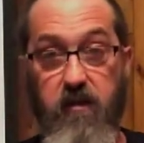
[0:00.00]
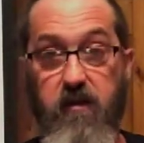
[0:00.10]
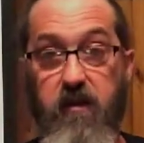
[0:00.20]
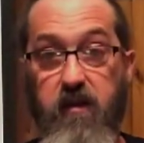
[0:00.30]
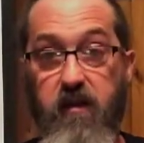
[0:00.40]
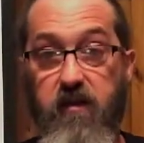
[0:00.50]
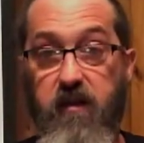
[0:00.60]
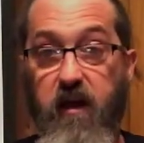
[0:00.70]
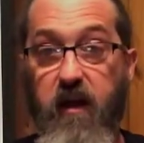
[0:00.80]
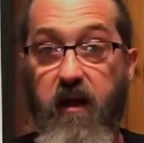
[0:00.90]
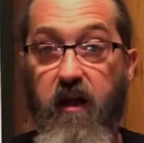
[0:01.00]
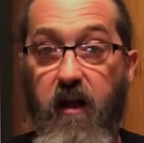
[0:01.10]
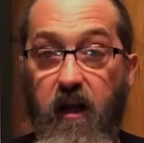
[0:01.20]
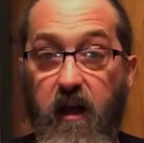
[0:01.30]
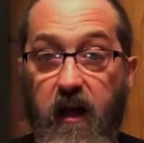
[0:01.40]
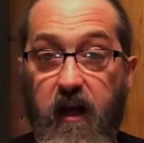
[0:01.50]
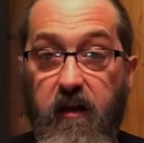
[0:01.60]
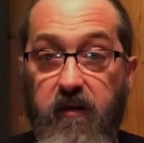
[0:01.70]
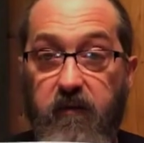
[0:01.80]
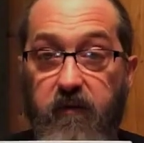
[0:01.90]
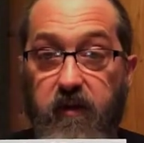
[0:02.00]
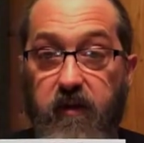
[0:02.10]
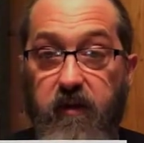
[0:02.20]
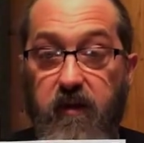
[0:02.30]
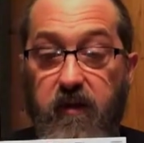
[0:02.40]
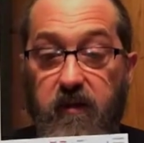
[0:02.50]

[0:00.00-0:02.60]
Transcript: see that it's got a lot of good